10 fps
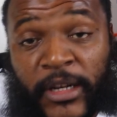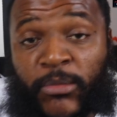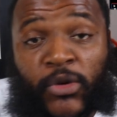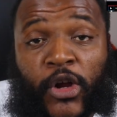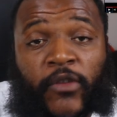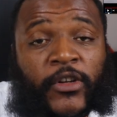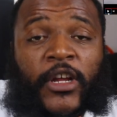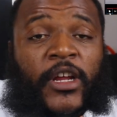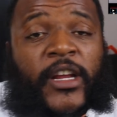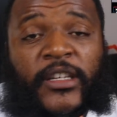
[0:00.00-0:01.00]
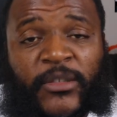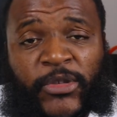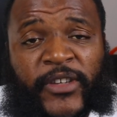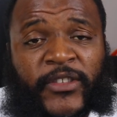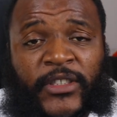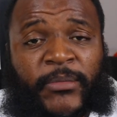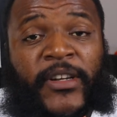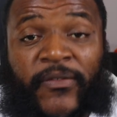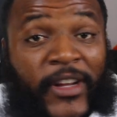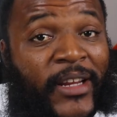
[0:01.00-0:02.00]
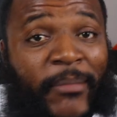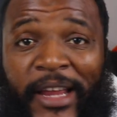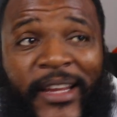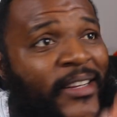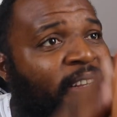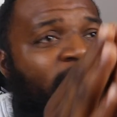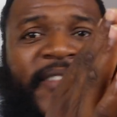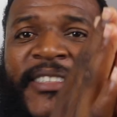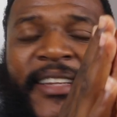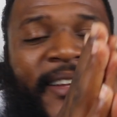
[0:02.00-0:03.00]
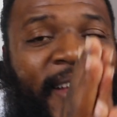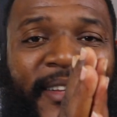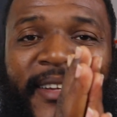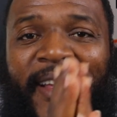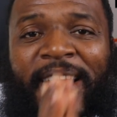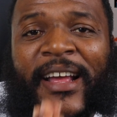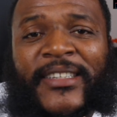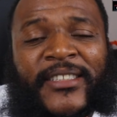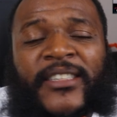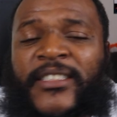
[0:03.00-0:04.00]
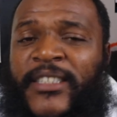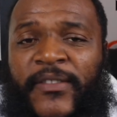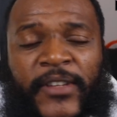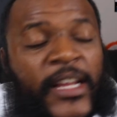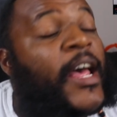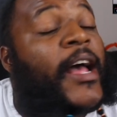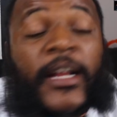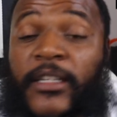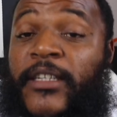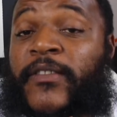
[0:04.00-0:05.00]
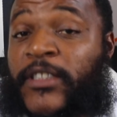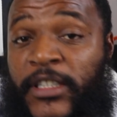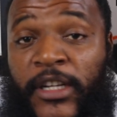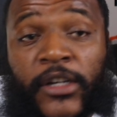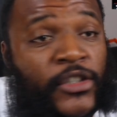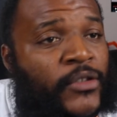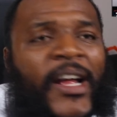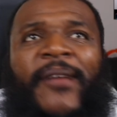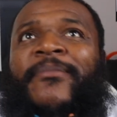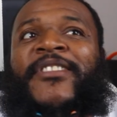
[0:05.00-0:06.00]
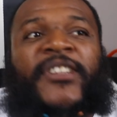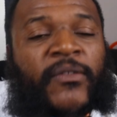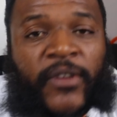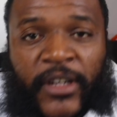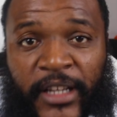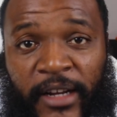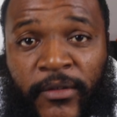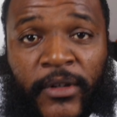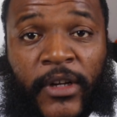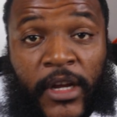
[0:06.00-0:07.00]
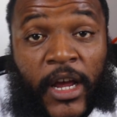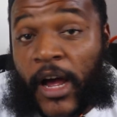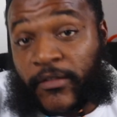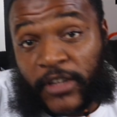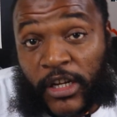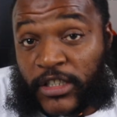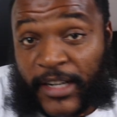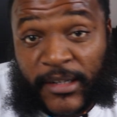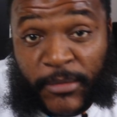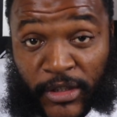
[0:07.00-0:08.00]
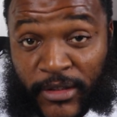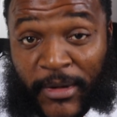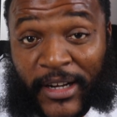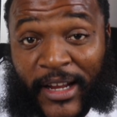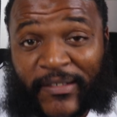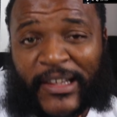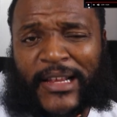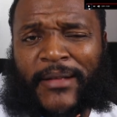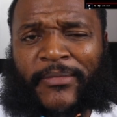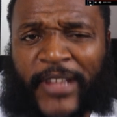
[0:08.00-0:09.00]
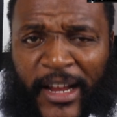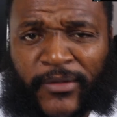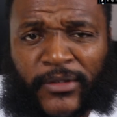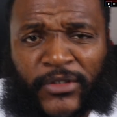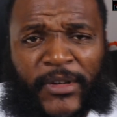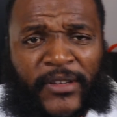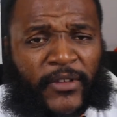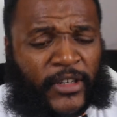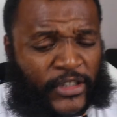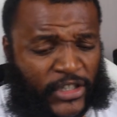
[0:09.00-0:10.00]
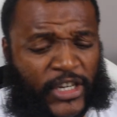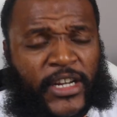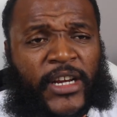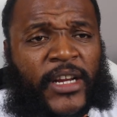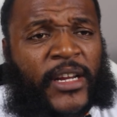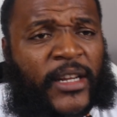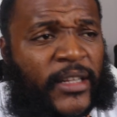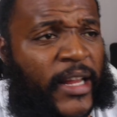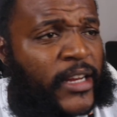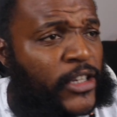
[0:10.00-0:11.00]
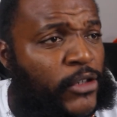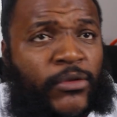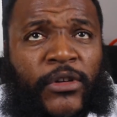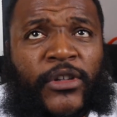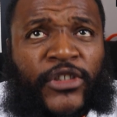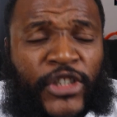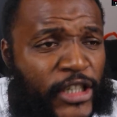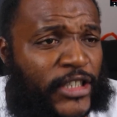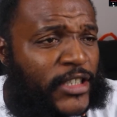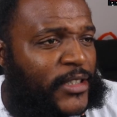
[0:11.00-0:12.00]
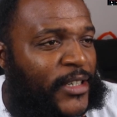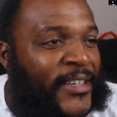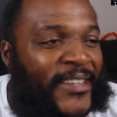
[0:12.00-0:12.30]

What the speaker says: getting pulled over. It's a privilege to motherfucking make it, to live to see another day. I got to touch seven. I got to live to see 32. I'm so fucking thankful. After all the shit I've been through in my life, I'm thankful as motherfucking shit. Thank you, Jesus.